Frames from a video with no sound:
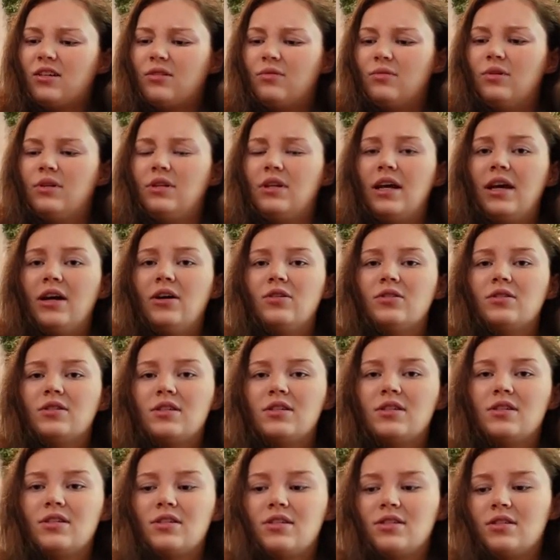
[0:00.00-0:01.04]
with nails,
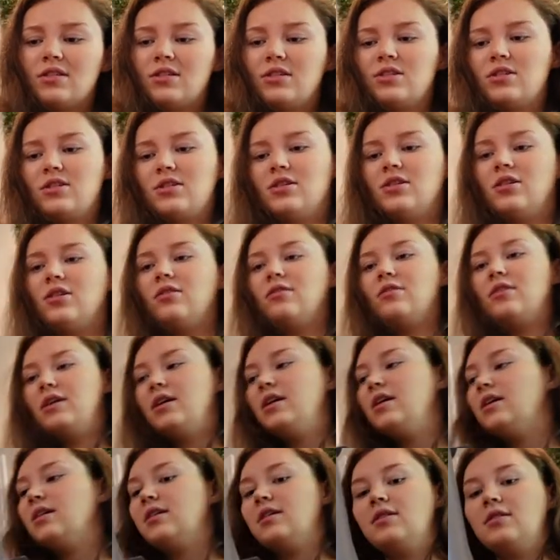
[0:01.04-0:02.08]
this is just not
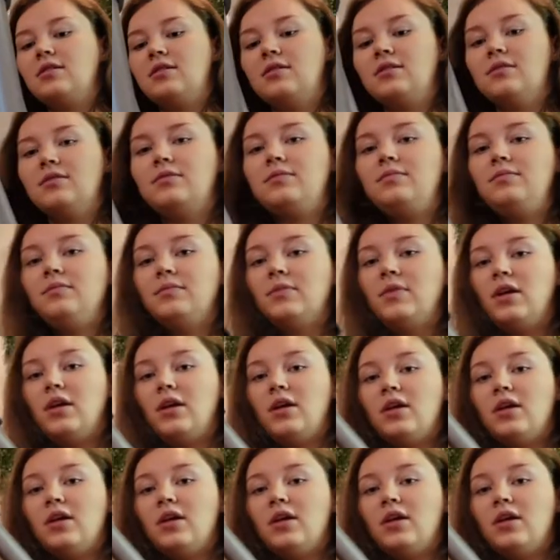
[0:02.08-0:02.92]
it. So